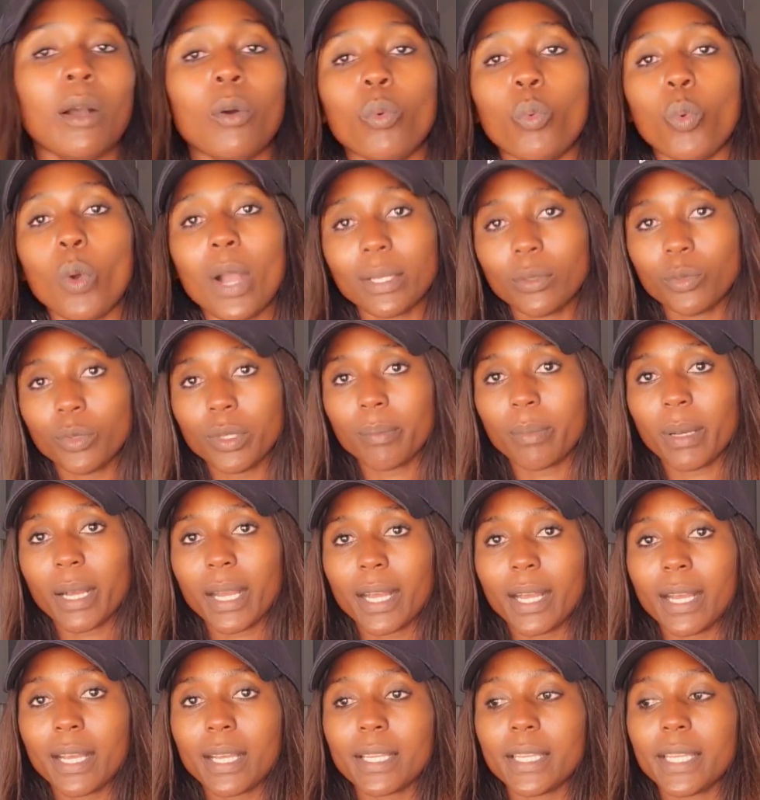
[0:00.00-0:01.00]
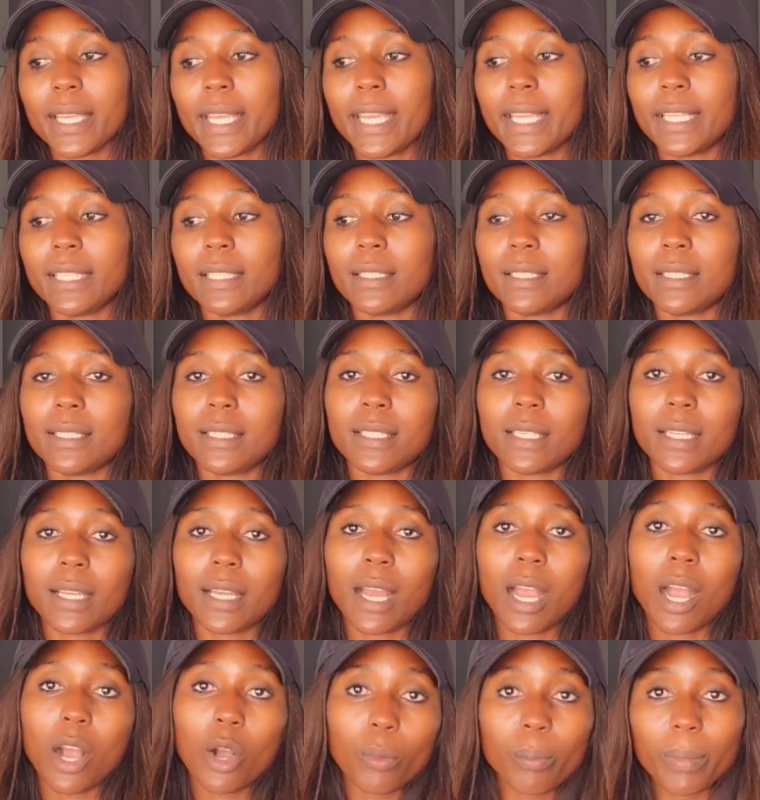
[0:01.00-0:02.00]
what we buy and
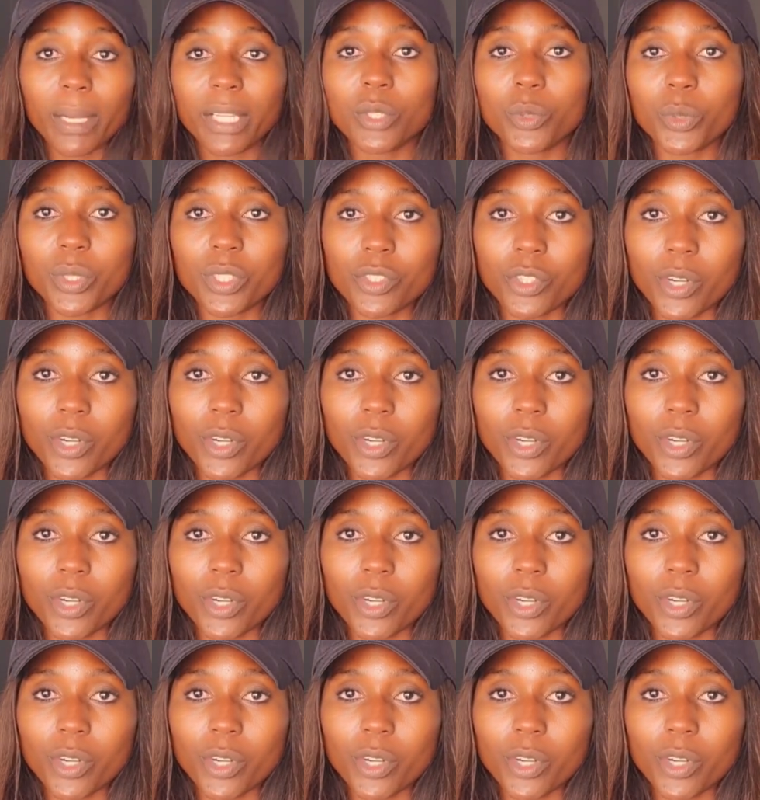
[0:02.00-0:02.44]
how much we